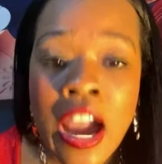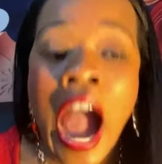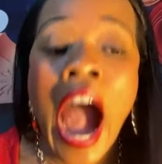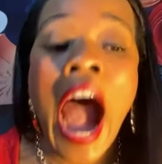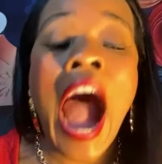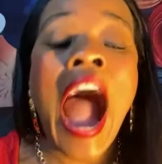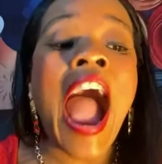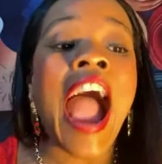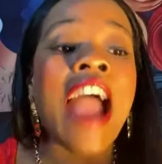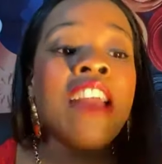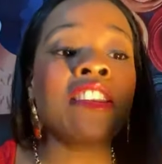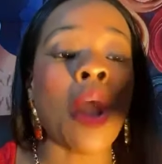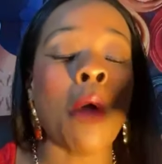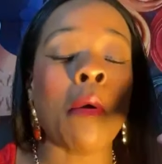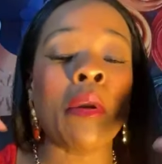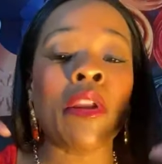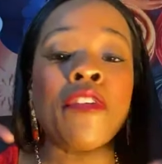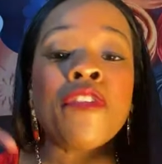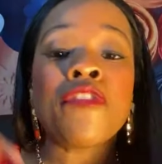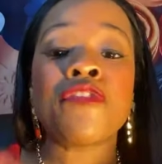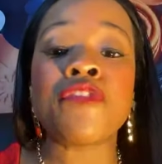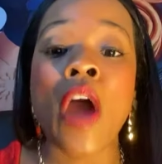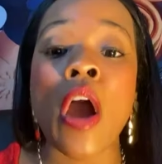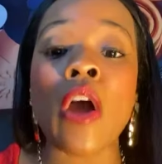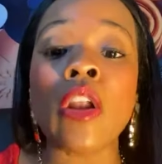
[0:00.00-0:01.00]
I know what it
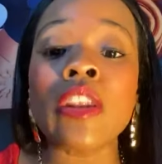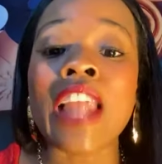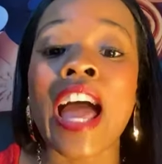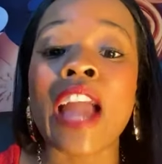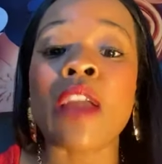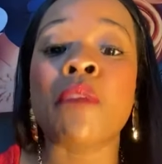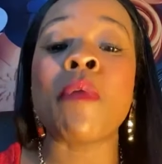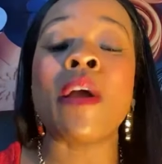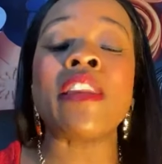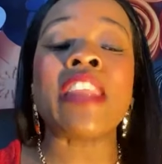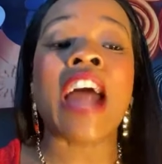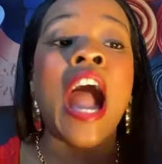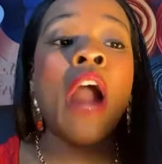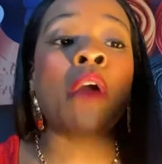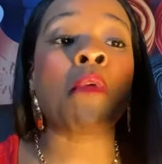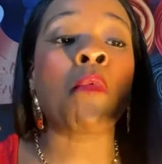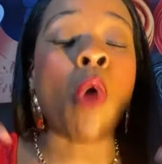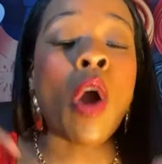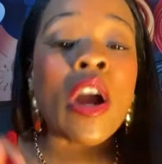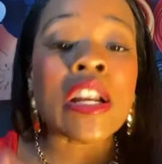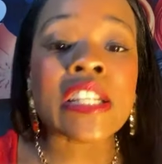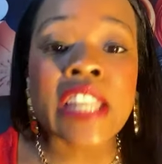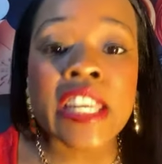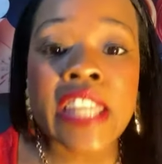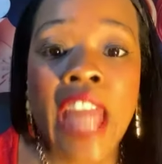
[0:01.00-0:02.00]
felt like when I
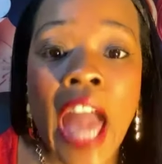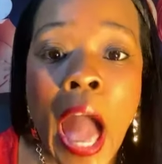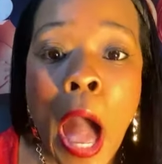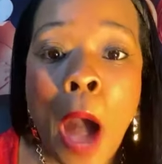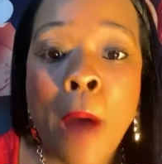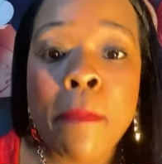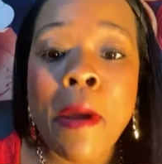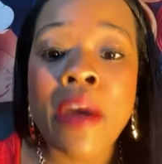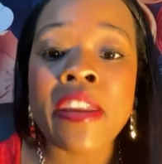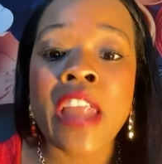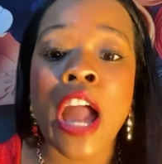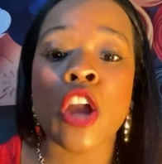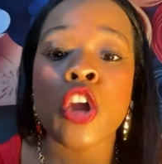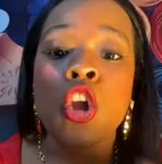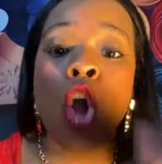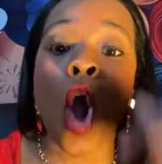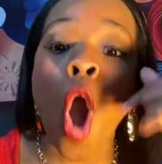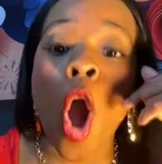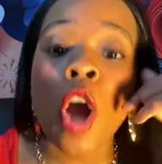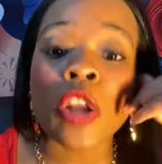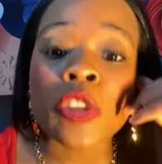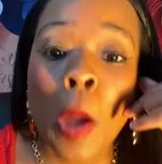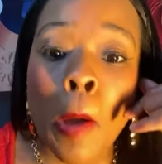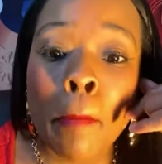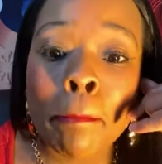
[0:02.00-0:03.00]
wanted help and I
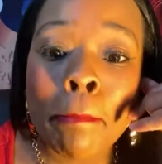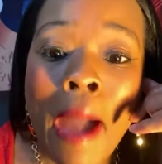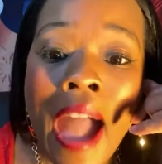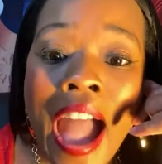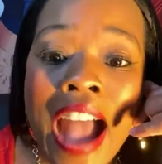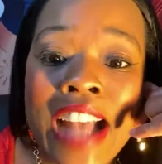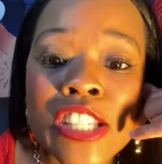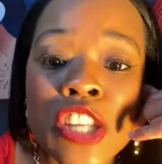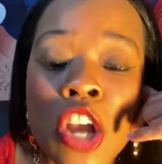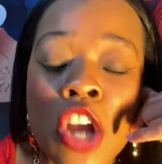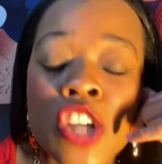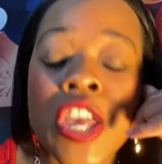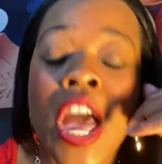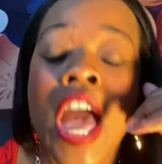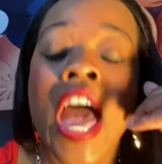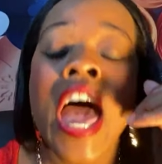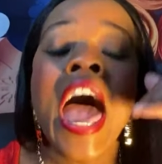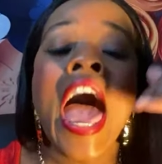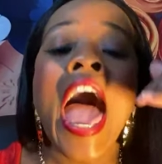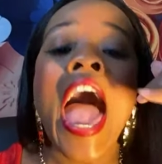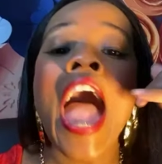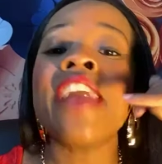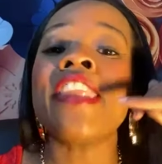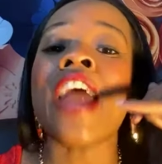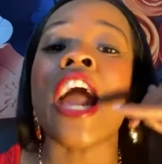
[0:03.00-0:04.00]
called on pastors
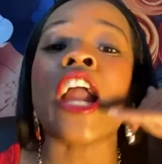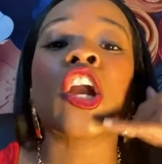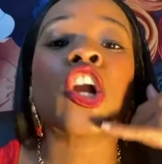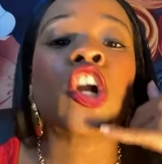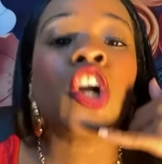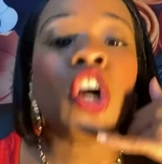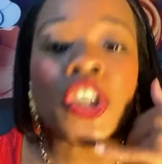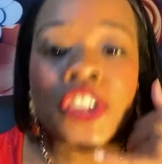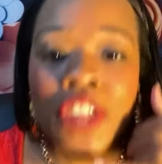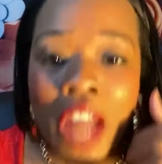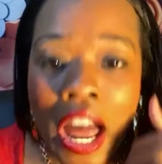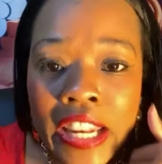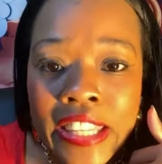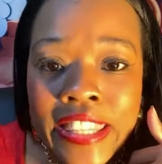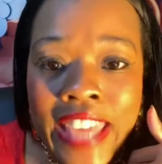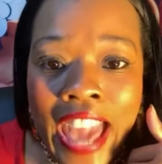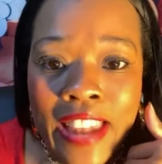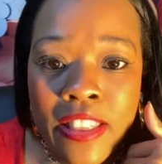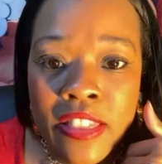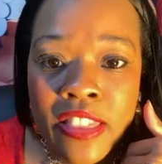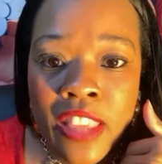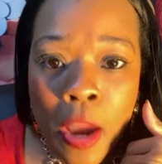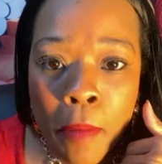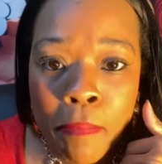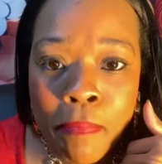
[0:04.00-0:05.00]
and I could not
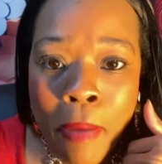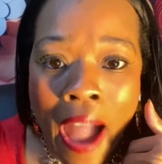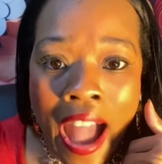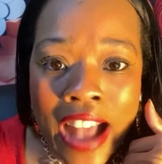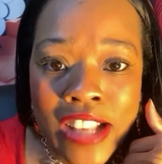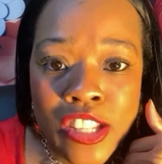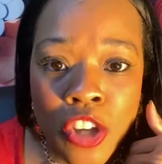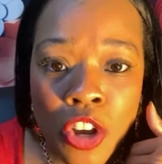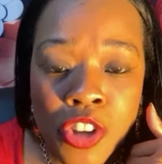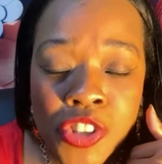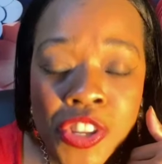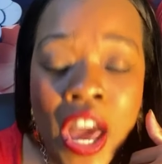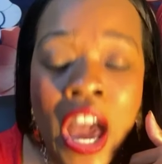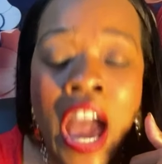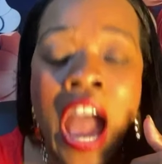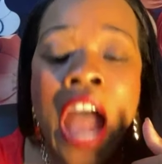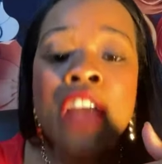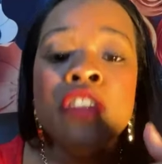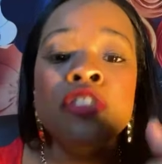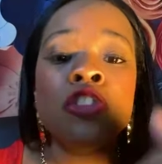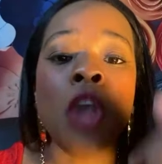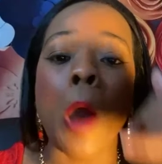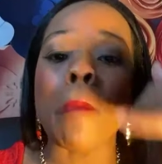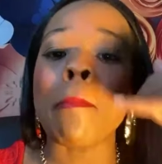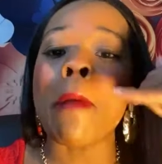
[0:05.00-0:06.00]
get their pastors.
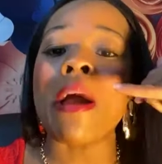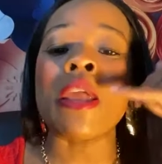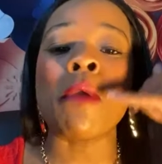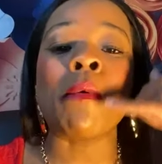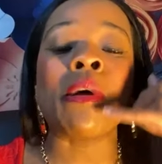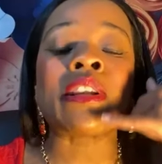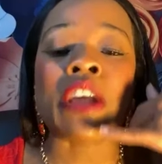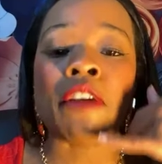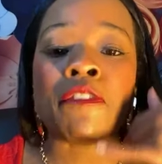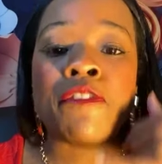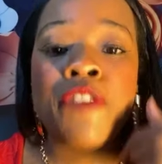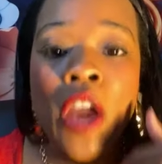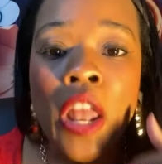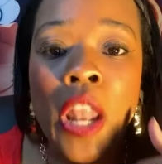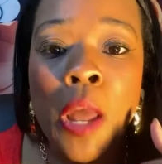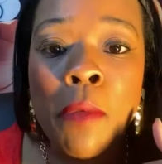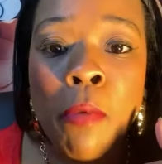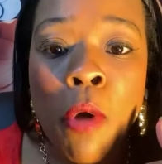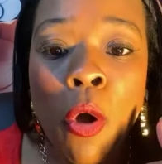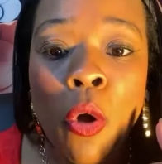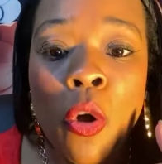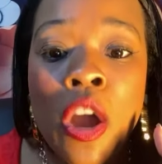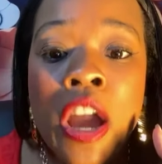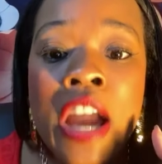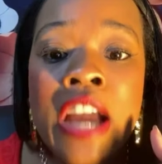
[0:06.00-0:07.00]
Nobody was
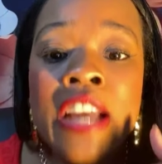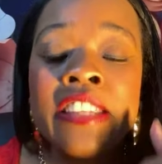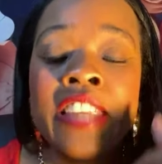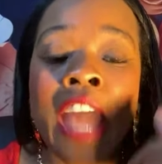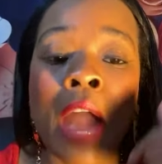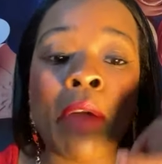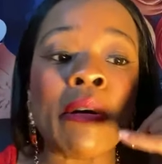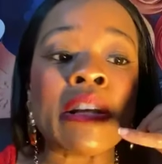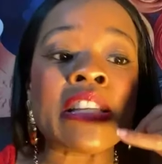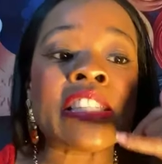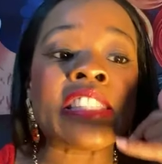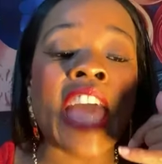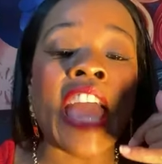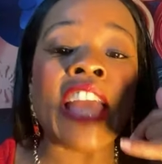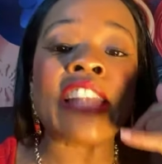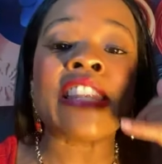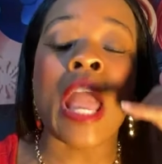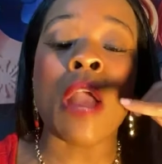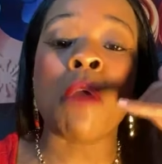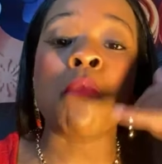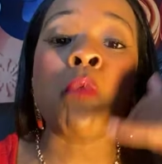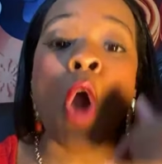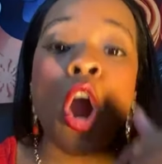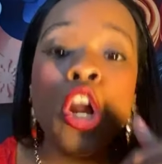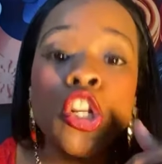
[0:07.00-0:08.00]
available. They would say they
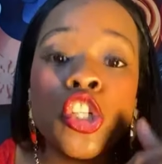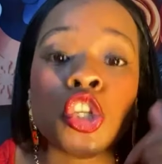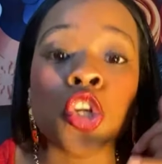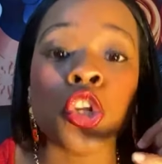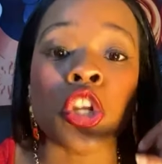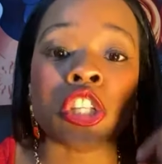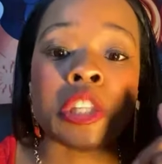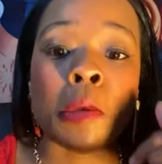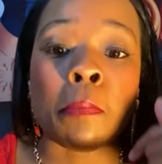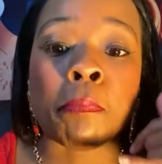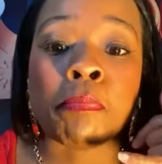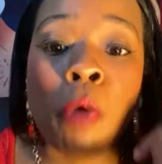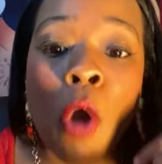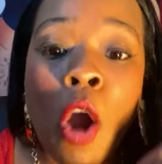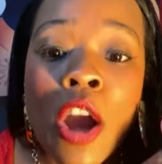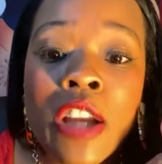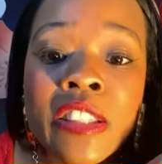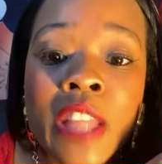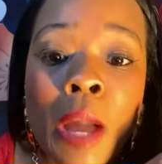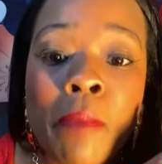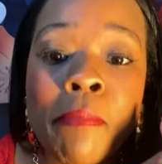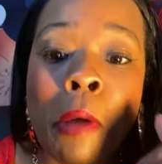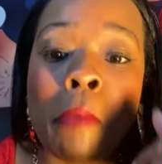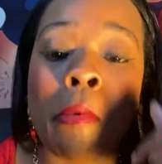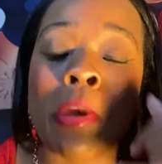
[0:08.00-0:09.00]
want you to support
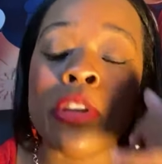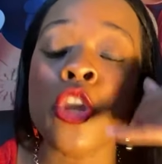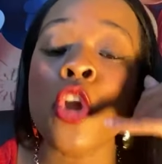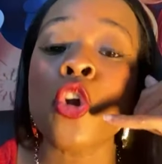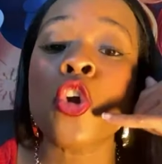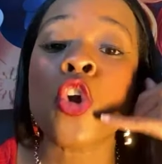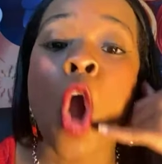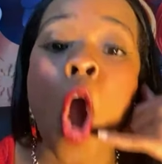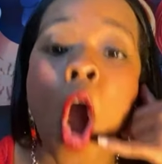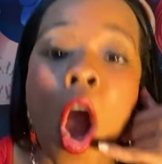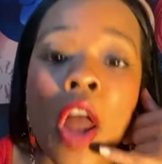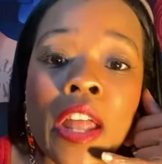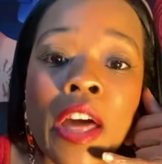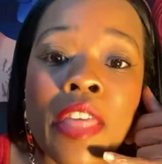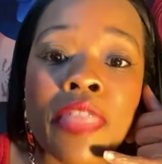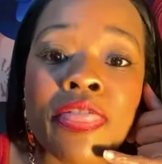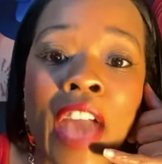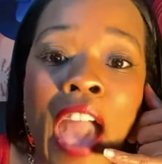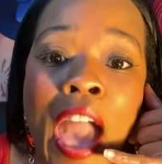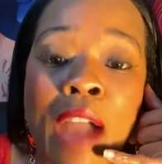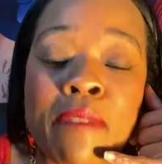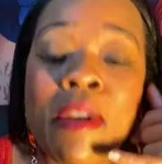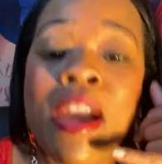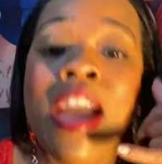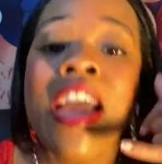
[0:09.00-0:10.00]
them, but when you call on
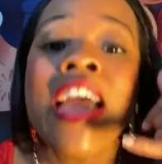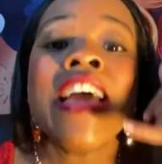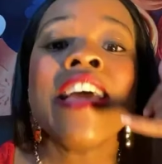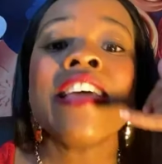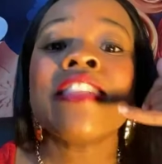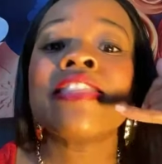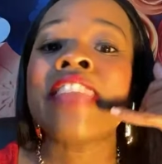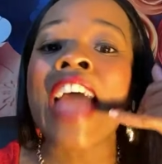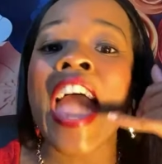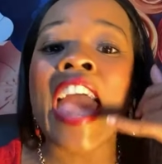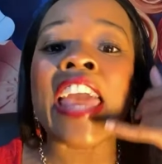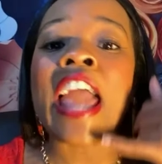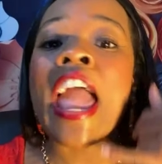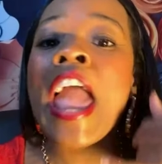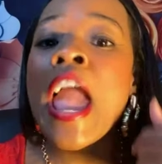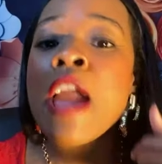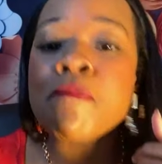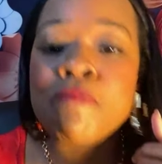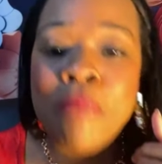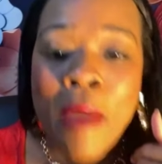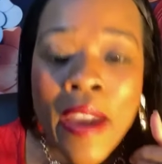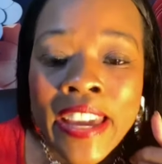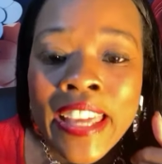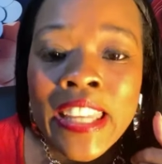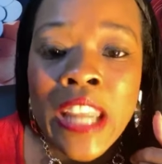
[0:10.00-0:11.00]
them, they ain't
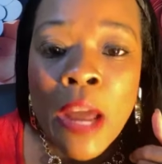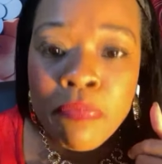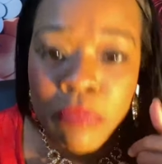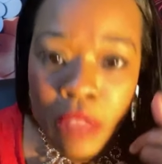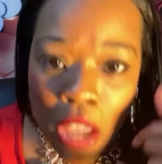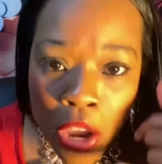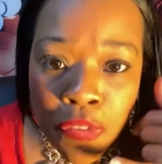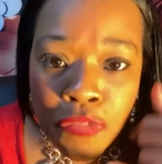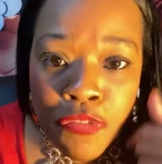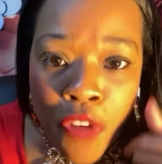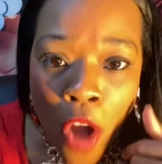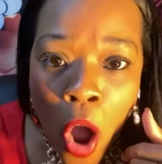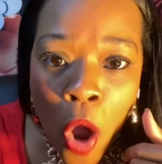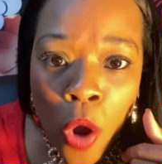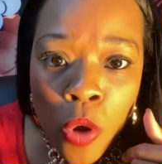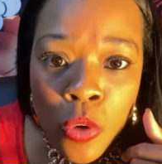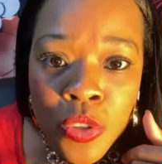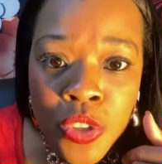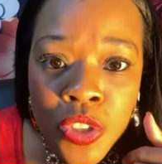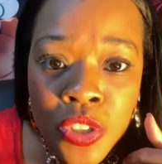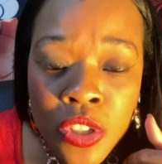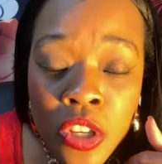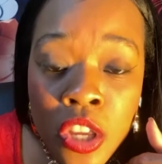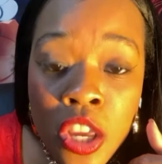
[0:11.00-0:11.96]
picking up their phones.